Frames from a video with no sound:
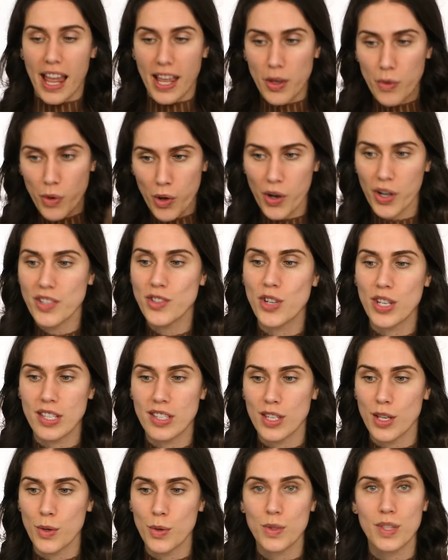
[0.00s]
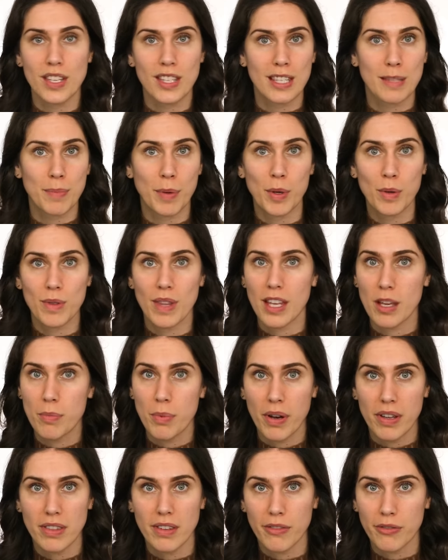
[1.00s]
Now, you could just use a spoon that you
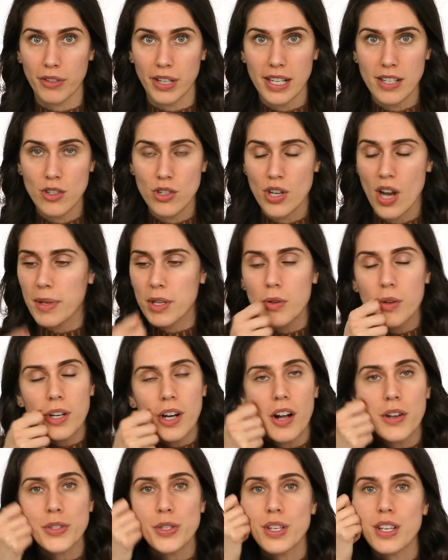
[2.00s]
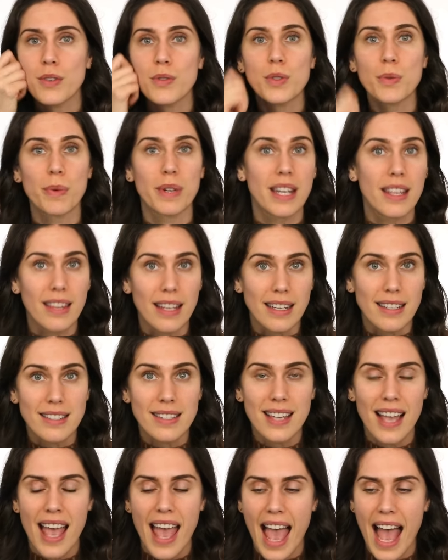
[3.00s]
put in the fridge, but you could also use one of
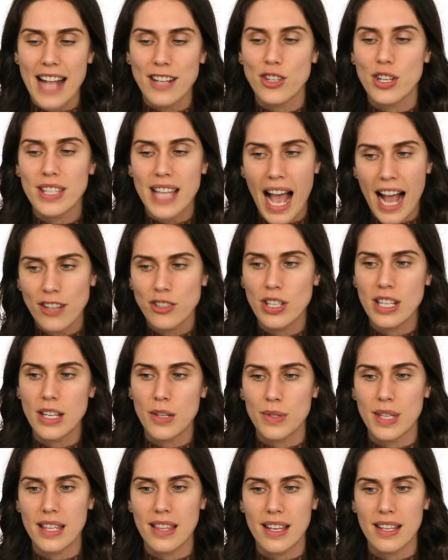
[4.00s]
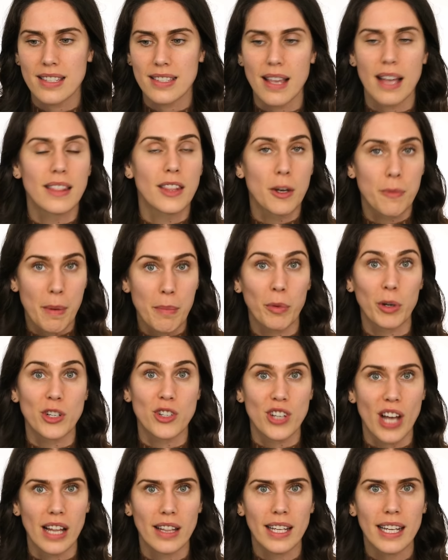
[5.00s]
these. And she's actually using this a little bit more
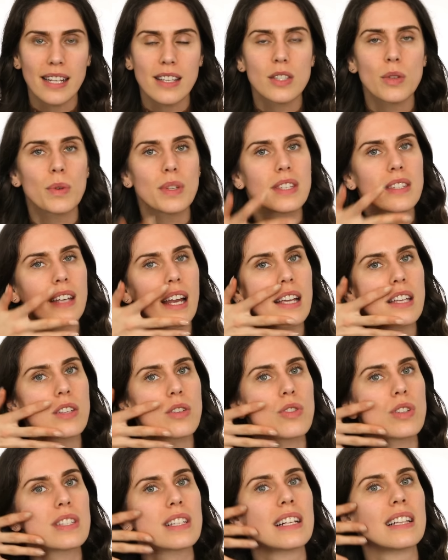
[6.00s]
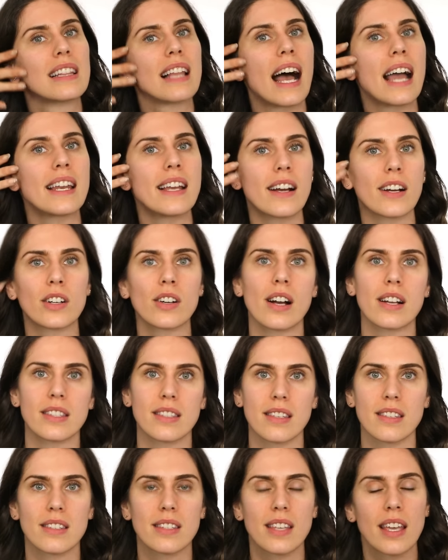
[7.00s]
gently, so it's nice. You just glide it across
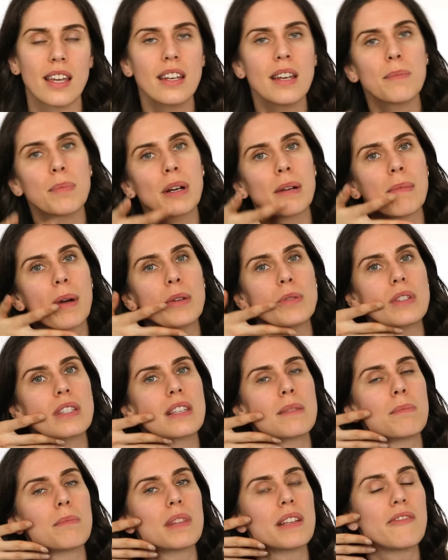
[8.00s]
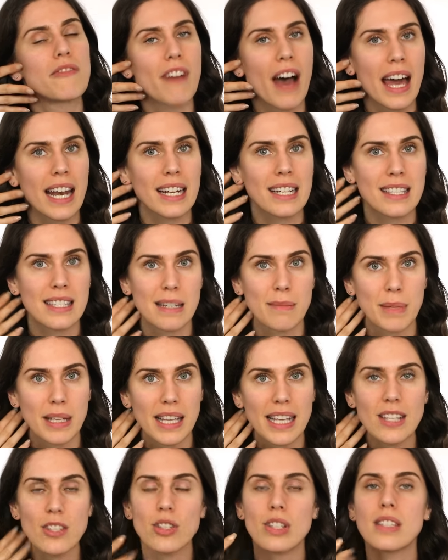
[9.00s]
the skin. It promotes some lymphatic
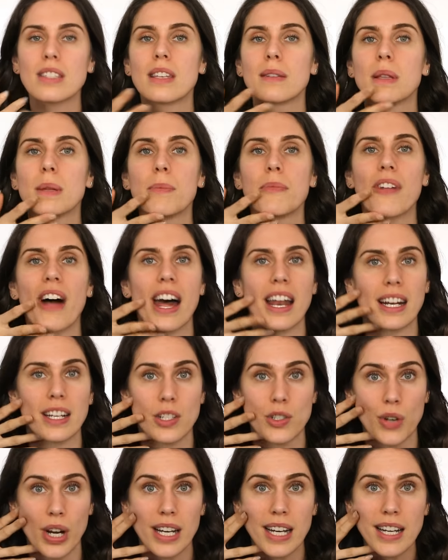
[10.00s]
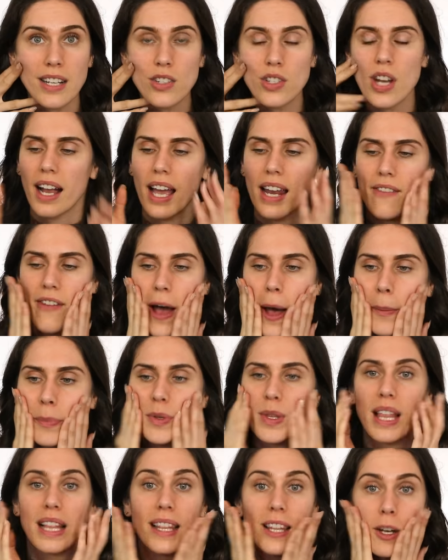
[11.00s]
stimulation, some lymphatic drainage, kind of
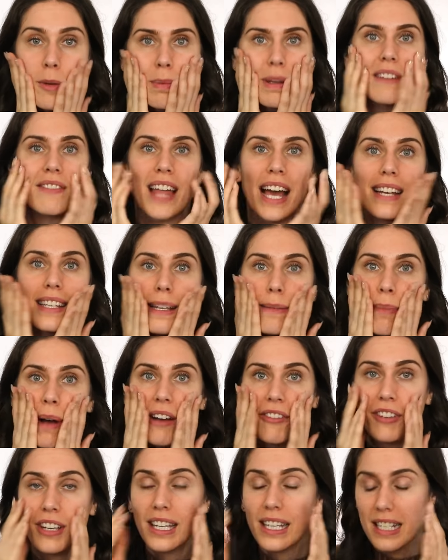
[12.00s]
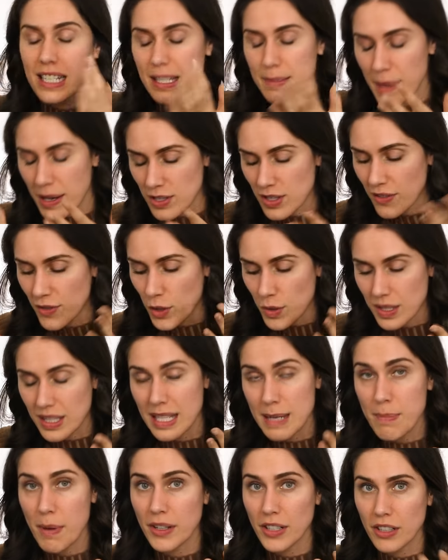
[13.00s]
helps with a little bit of that depuffing, and especially if you
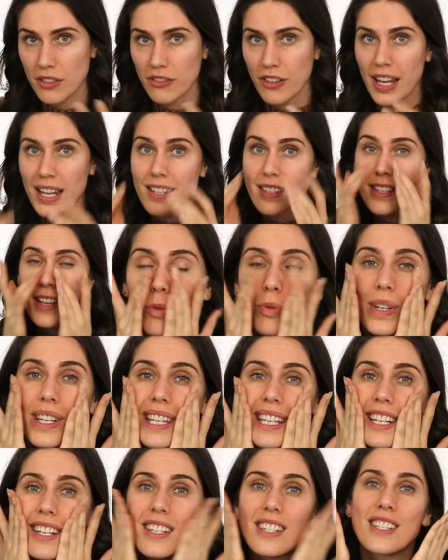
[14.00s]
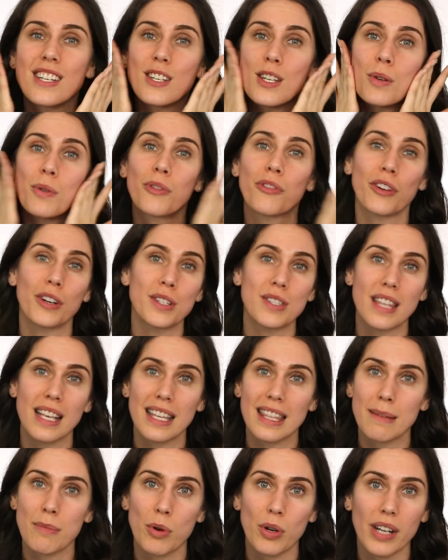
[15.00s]
sleep on your face, really good to do first
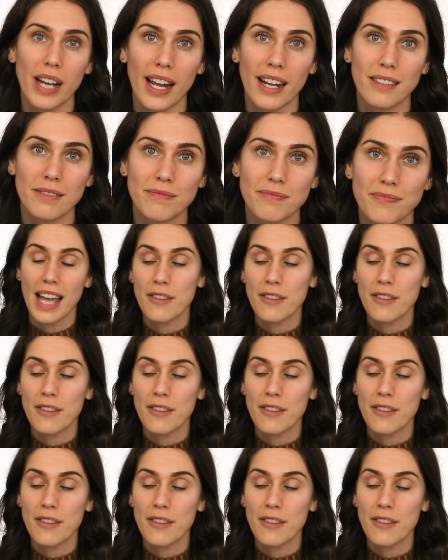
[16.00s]
thing in the morning.